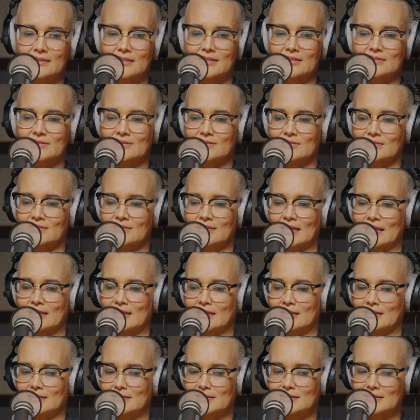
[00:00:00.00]
there's
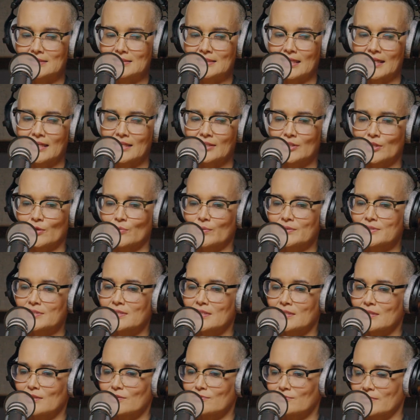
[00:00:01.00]
nothing at stake, no one's
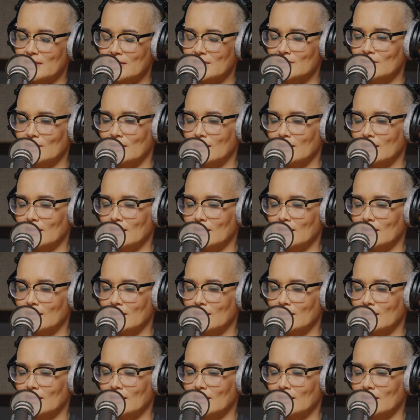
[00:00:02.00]
going to threaten